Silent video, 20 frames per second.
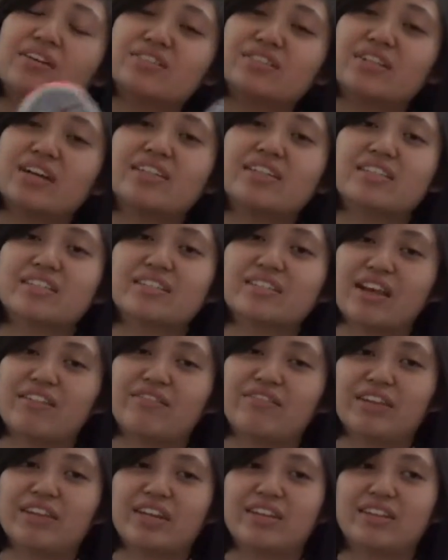size
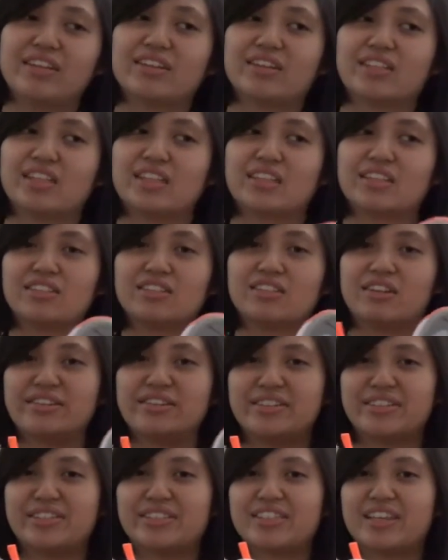11 and they're like the
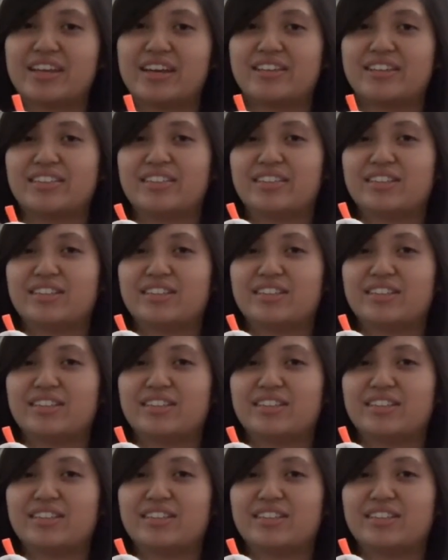largest size in